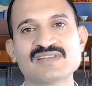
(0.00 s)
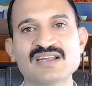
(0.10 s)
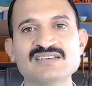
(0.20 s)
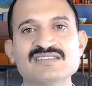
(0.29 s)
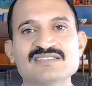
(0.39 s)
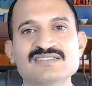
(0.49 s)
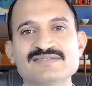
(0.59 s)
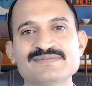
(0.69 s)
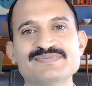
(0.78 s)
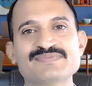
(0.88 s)
right?
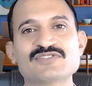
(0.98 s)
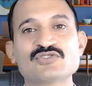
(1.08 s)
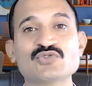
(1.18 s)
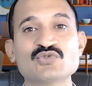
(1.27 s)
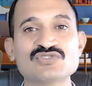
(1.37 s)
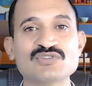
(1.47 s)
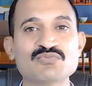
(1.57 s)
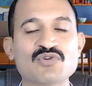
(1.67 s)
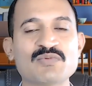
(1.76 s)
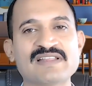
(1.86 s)
So use the
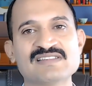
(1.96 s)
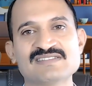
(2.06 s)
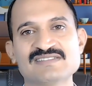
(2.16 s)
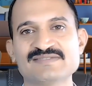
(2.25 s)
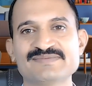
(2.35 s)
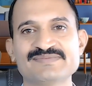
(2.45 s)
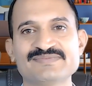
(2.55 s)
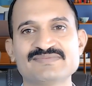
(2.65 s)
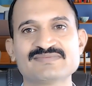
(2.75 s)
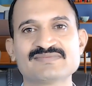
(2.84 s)
mobiles.
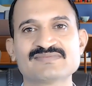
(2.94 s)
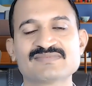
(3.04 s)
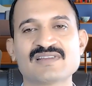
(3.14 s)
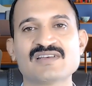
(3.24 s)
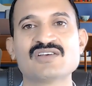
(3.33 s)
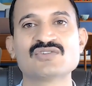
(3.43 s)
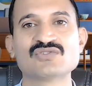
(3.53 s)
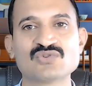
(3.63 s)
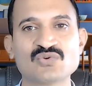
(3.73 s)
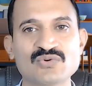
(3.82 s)

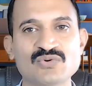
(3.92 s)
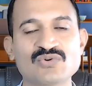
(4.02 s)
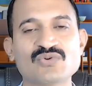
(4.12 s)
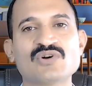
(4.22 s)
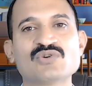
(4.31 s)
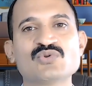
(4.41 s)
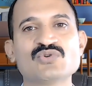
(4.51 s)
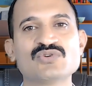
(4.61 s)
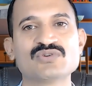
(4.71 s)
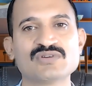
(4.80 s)
So what
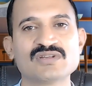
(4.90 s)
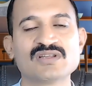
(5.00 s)
you